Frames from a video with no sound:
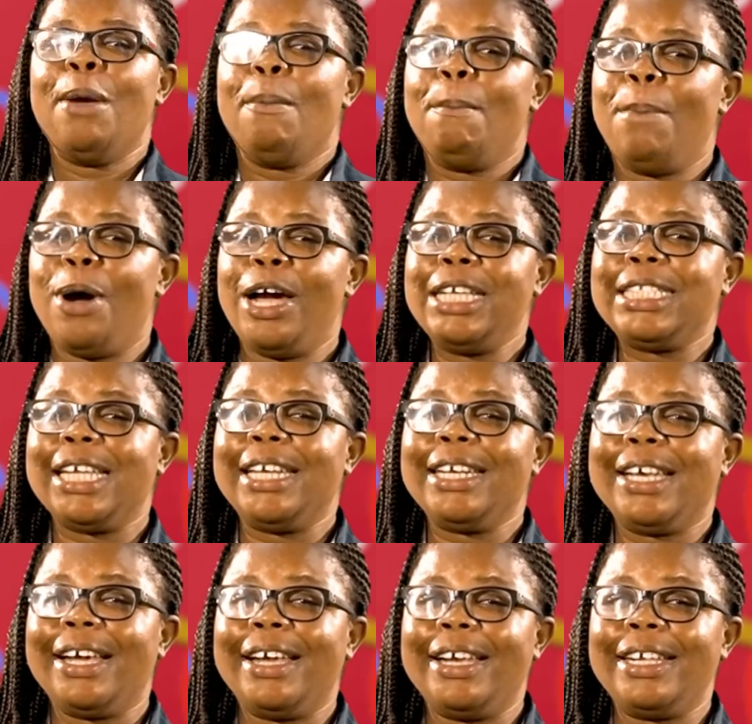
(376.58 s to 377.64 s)
Boys
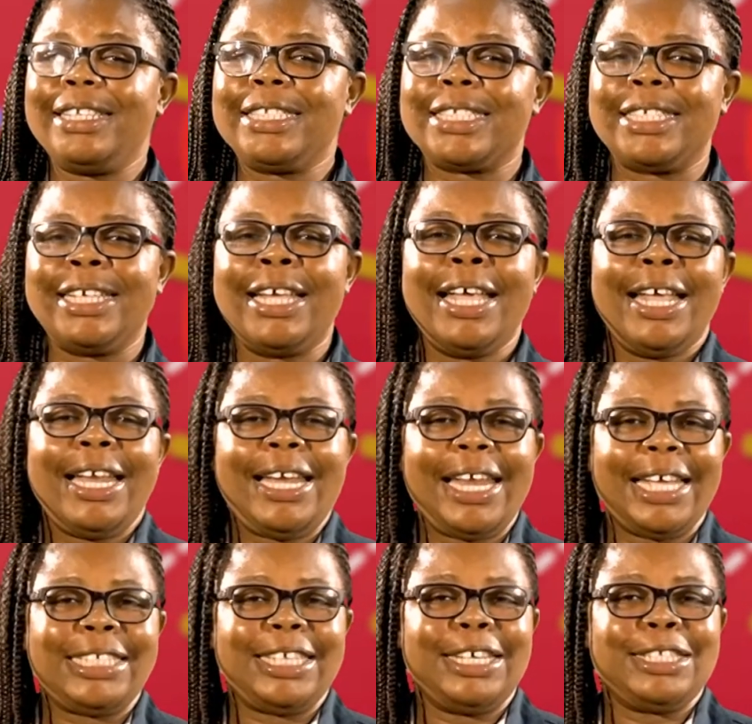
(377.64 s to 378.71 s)
and girls,
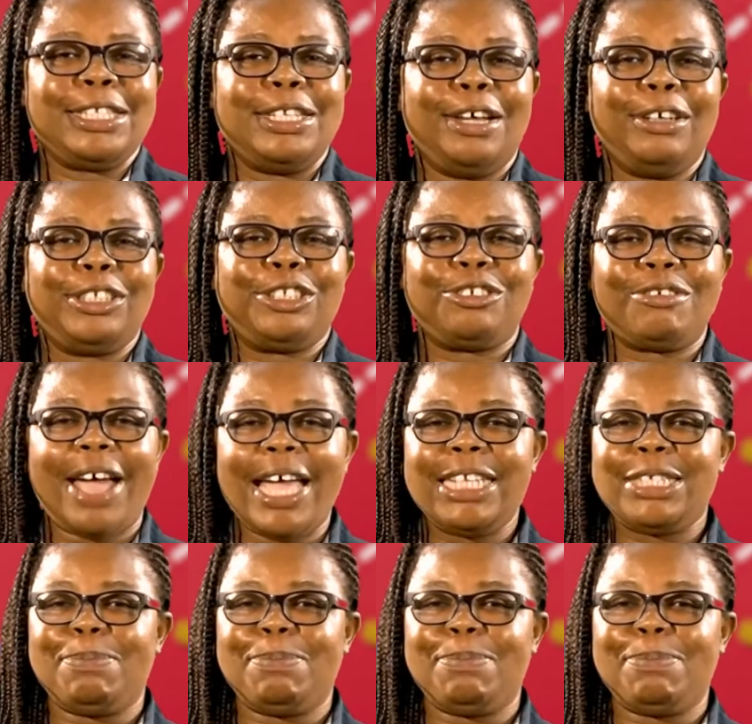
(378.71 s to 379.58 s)
let us now try